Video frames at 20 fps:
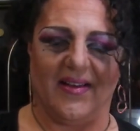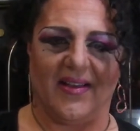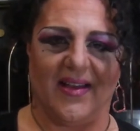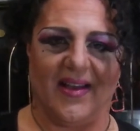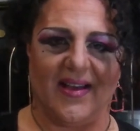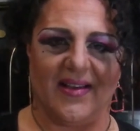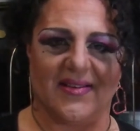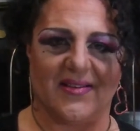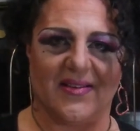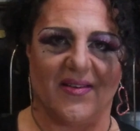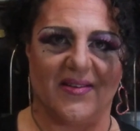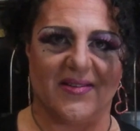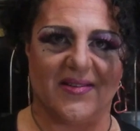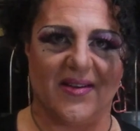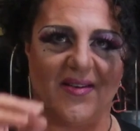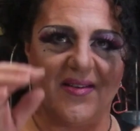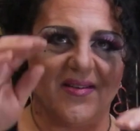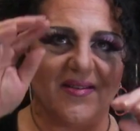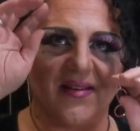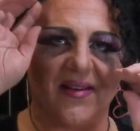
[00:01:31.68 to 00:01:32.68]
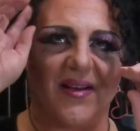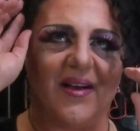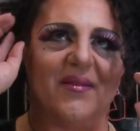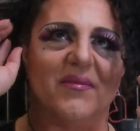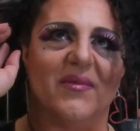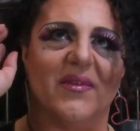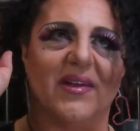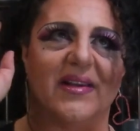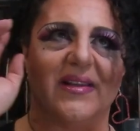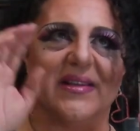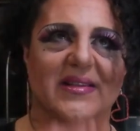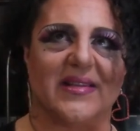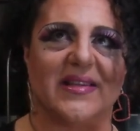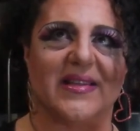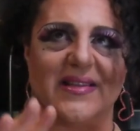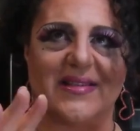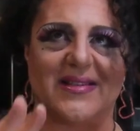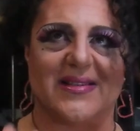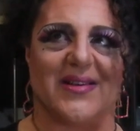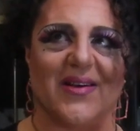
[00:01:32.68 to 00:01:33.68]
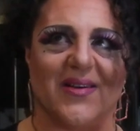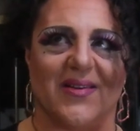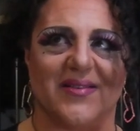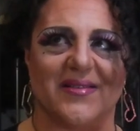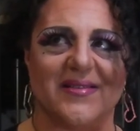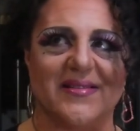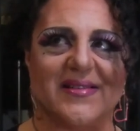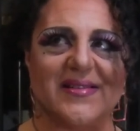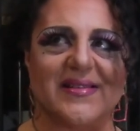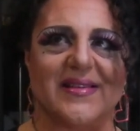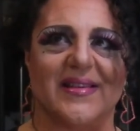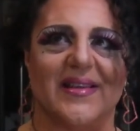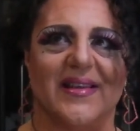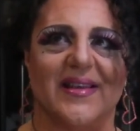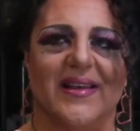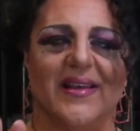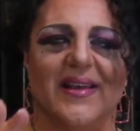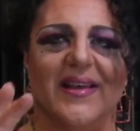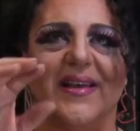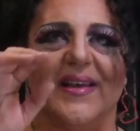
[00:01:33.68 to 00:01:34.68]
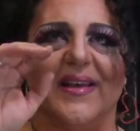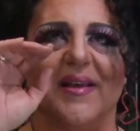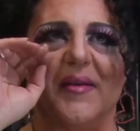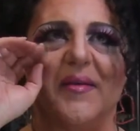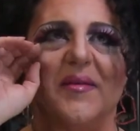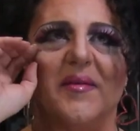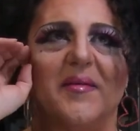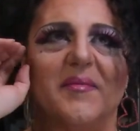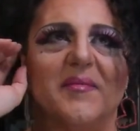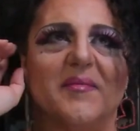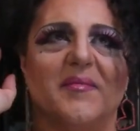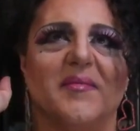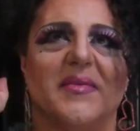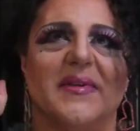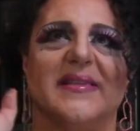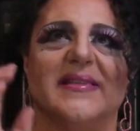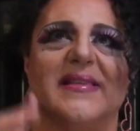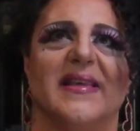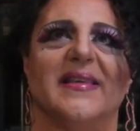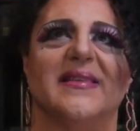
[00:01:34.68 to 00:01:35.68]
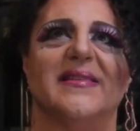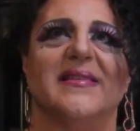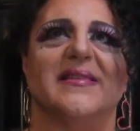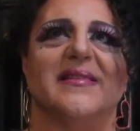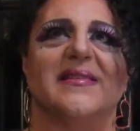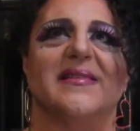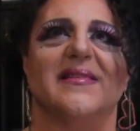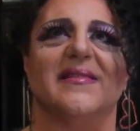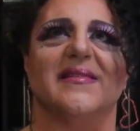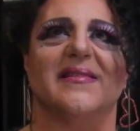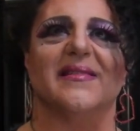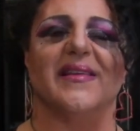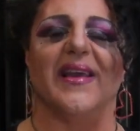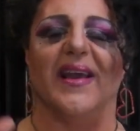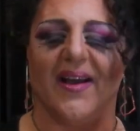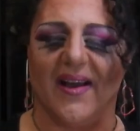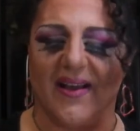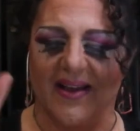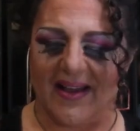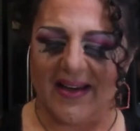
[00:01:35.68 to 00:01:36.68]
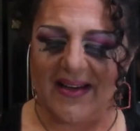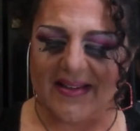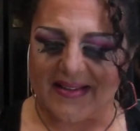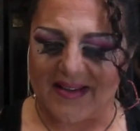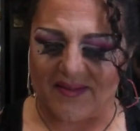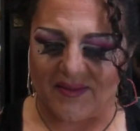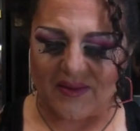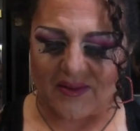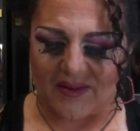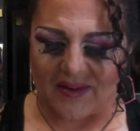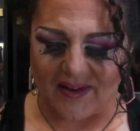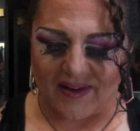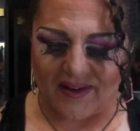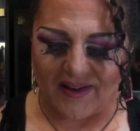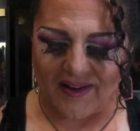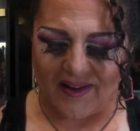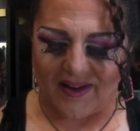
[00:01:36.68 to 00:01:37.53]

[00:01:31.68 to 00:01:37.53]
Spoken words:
okay, so I'm not into these dolls. But he says, yeah, okay, let's have a look.